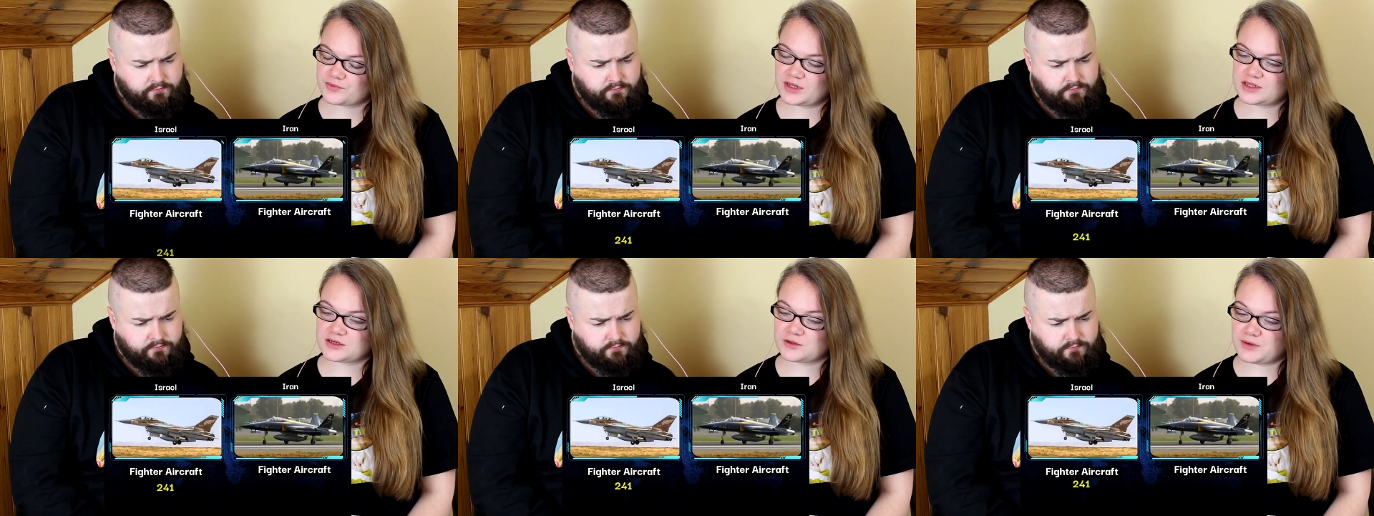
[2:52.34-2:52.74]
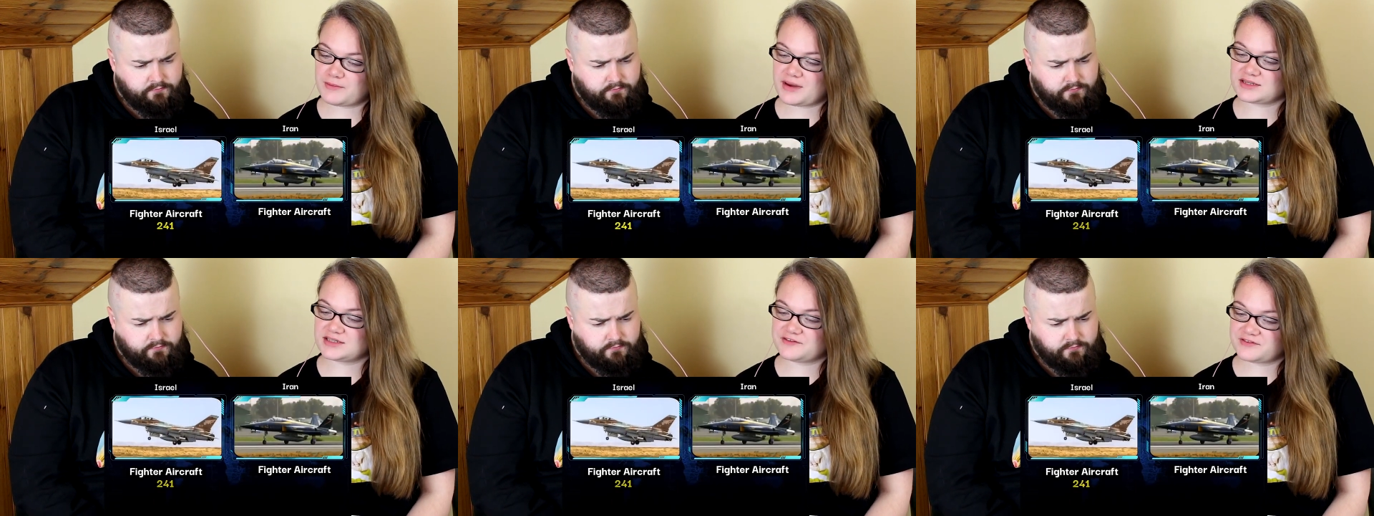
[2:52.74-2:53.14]
Speaker 1: It's gonna be
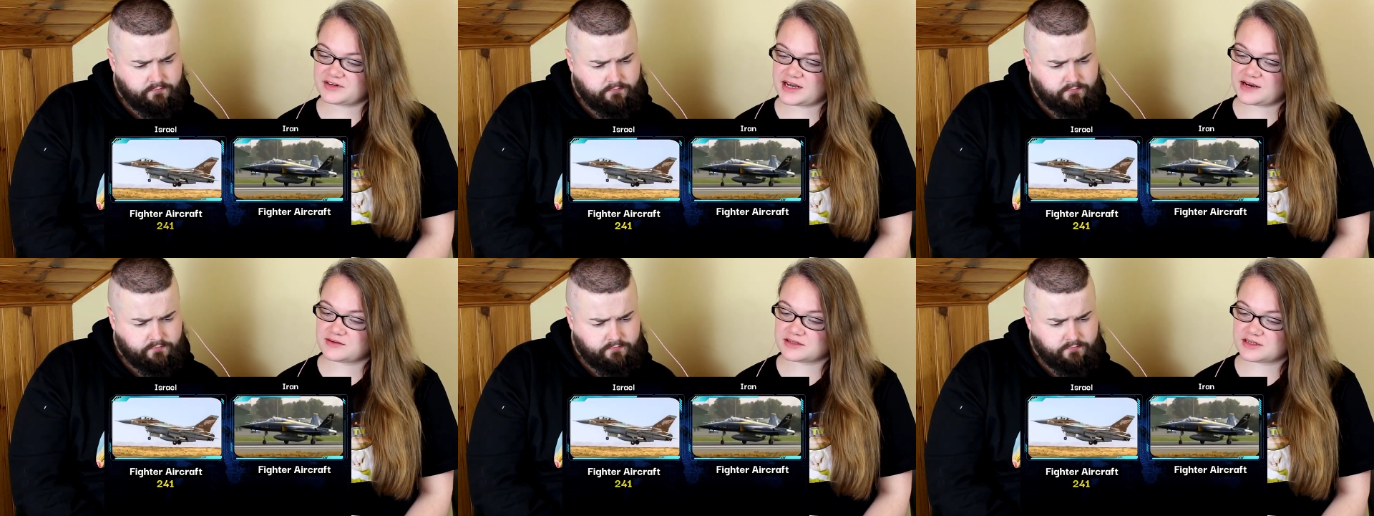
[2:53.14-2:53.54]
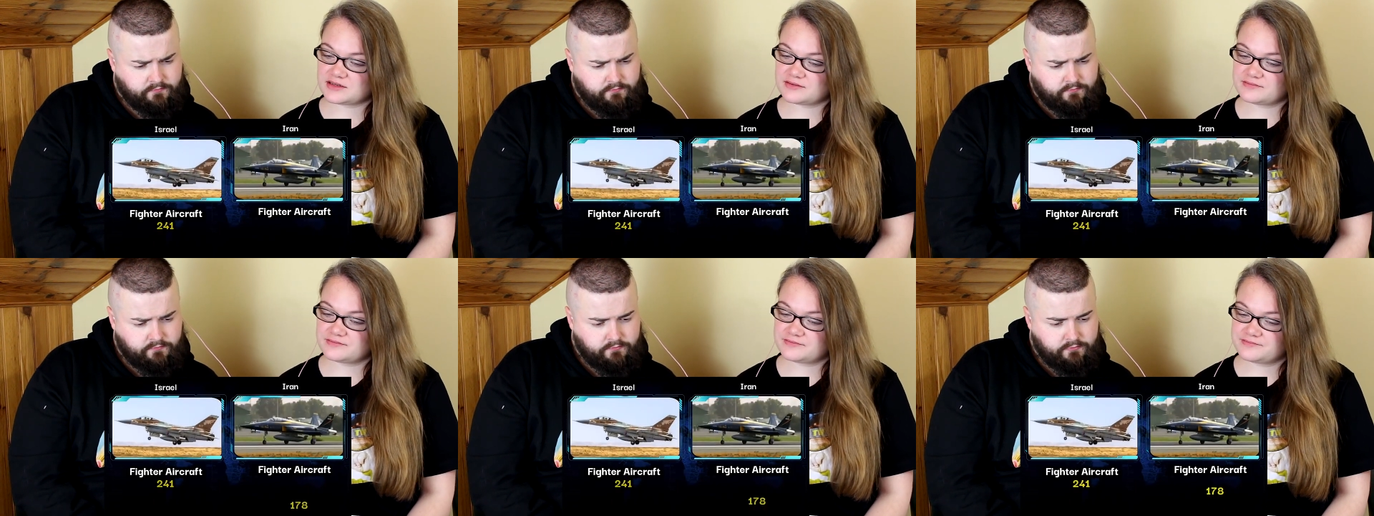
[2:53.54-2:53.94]
mad different now, isn't
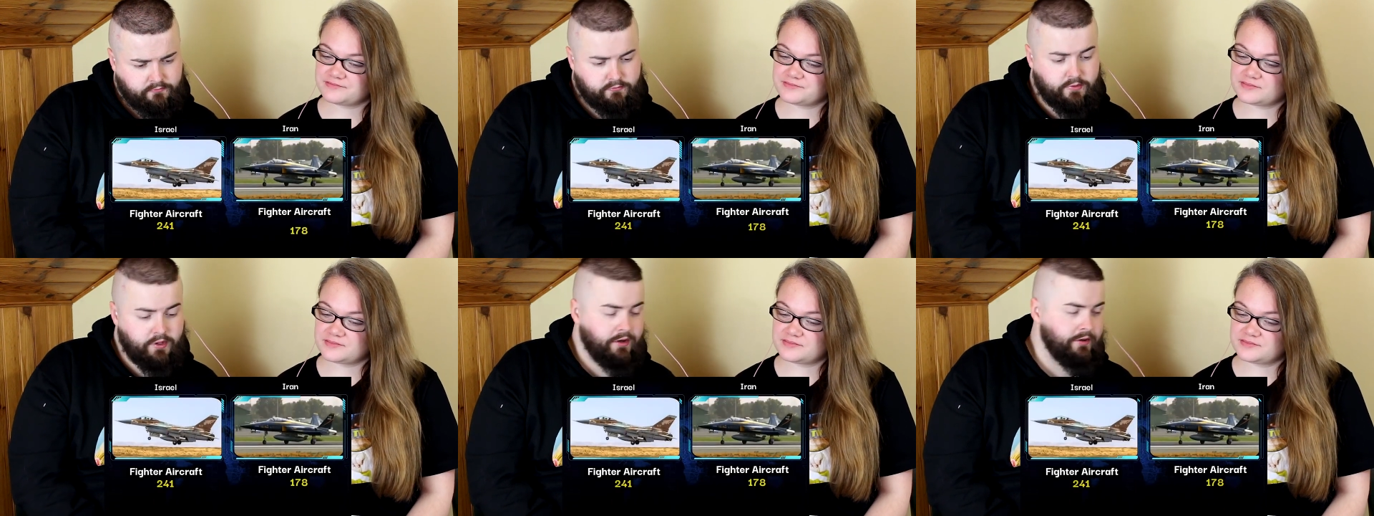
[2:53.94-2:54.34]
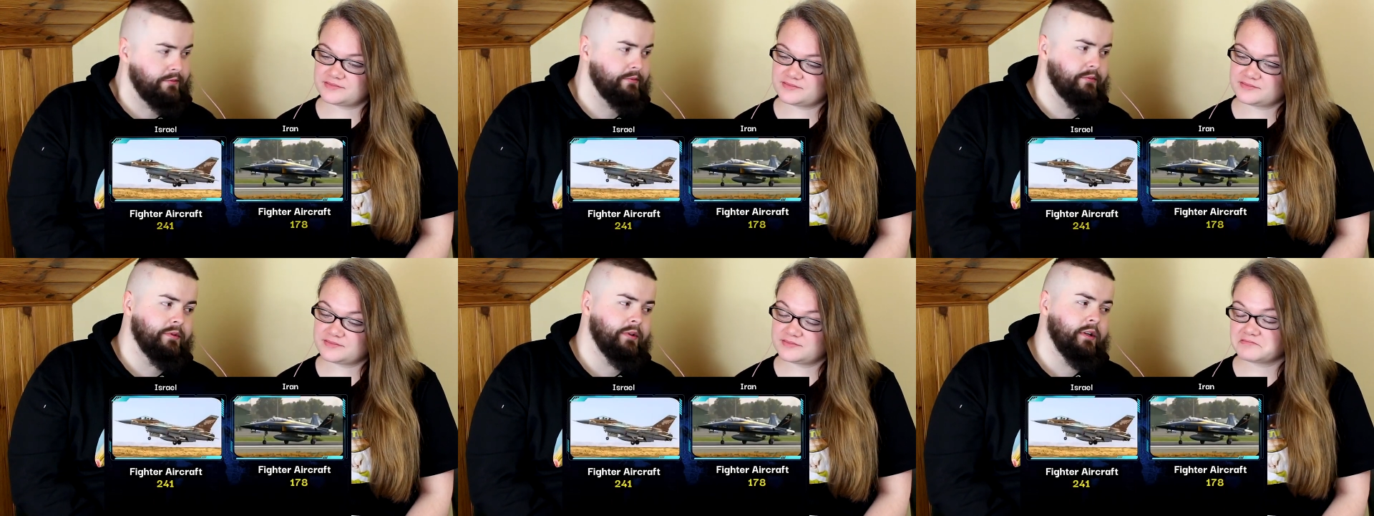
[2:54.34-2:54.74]
it?
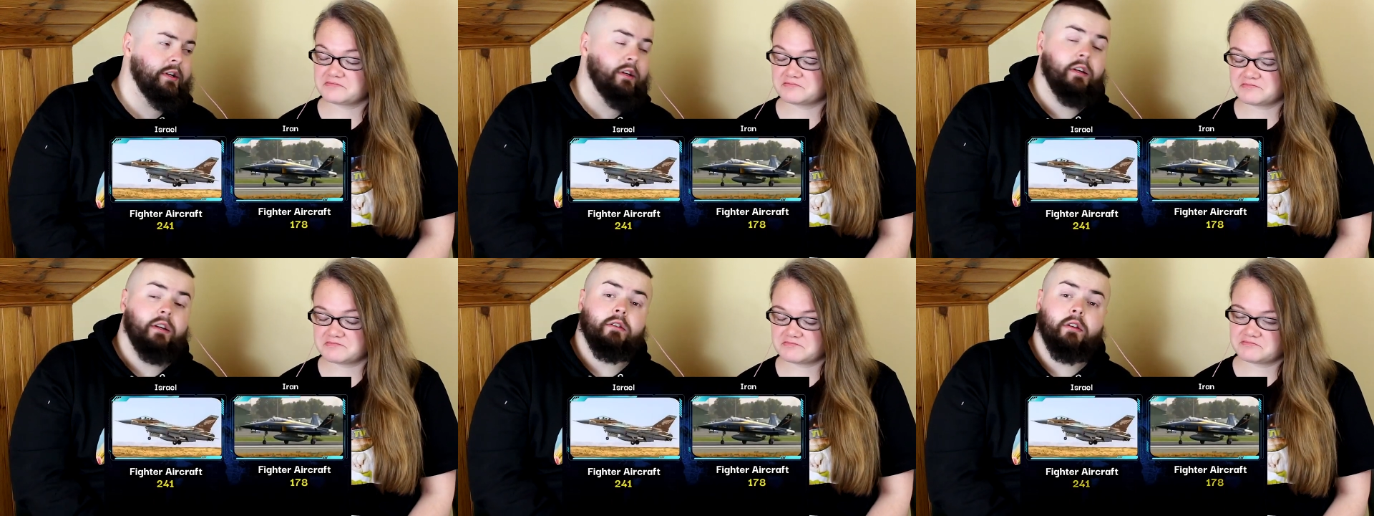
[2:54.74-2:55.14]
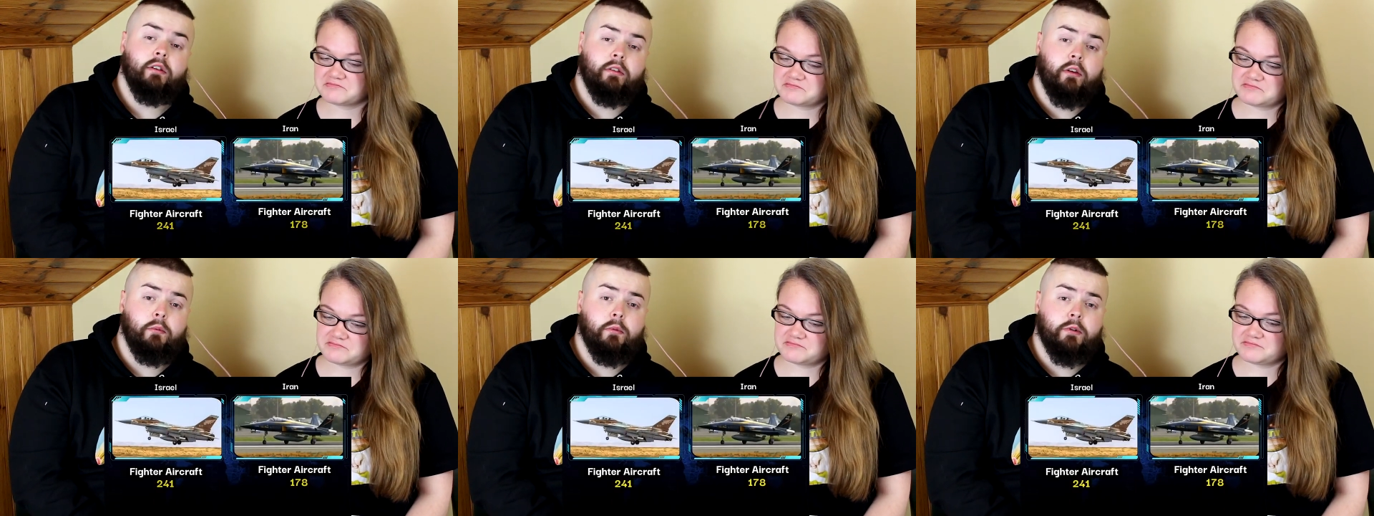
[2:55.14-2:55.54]
Speaker 2: No,
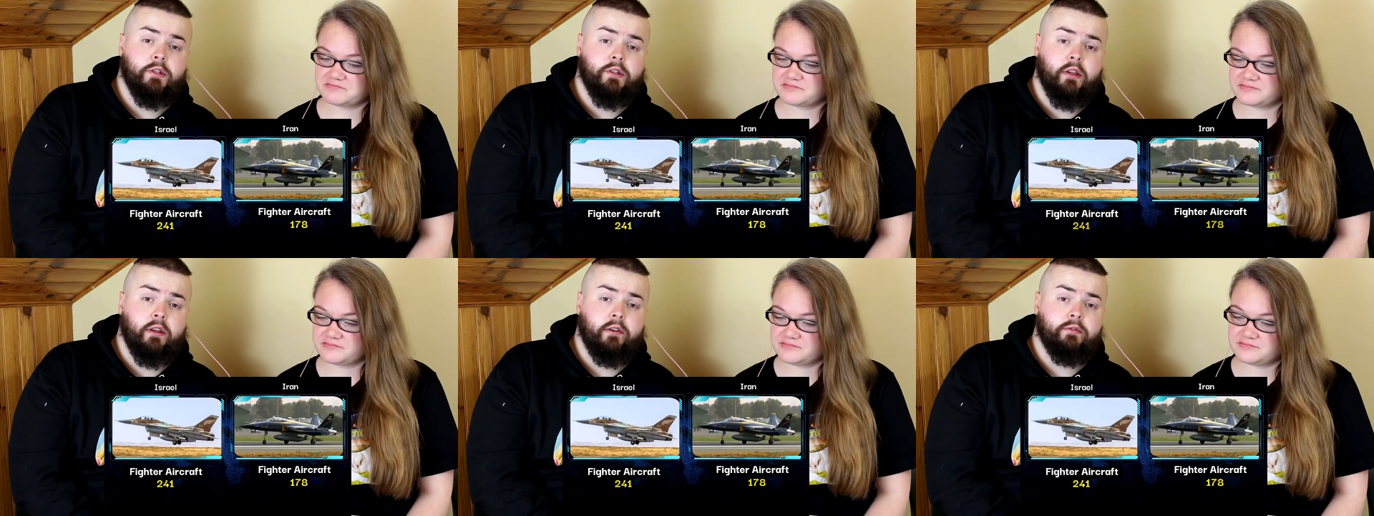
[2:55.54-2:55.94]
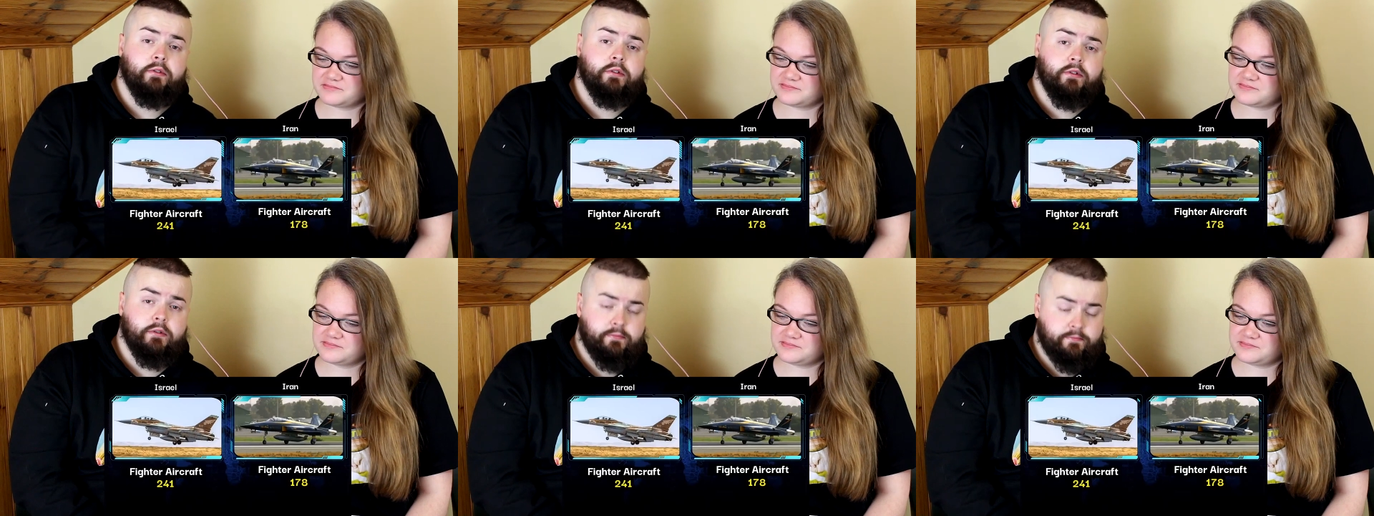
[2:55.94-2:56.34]
not too much in the
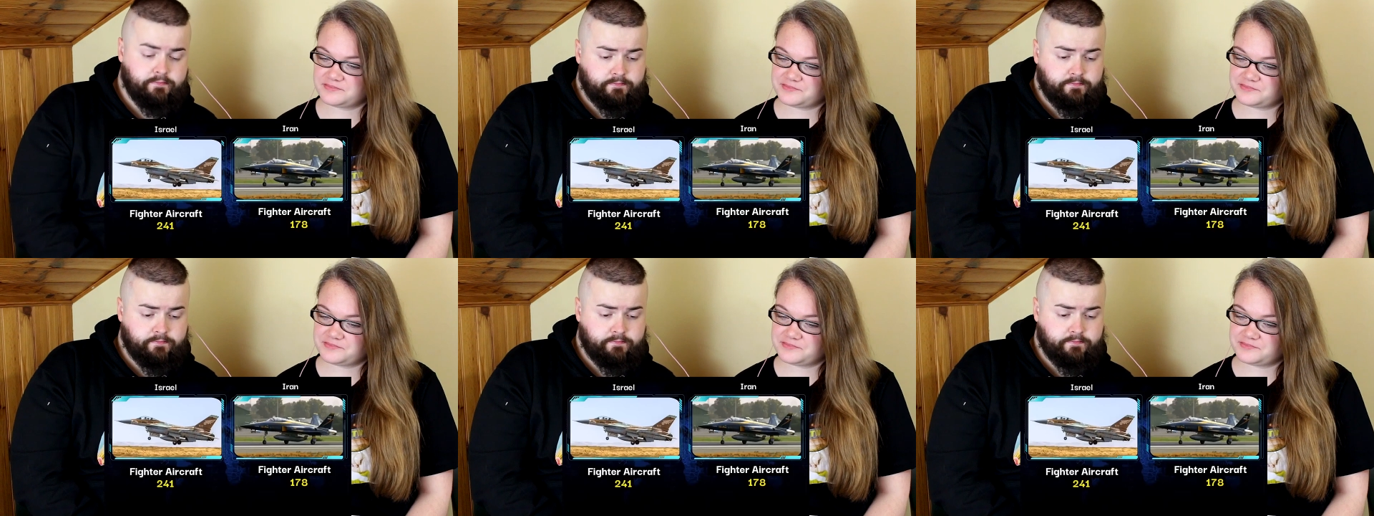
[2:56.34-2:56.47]
difference.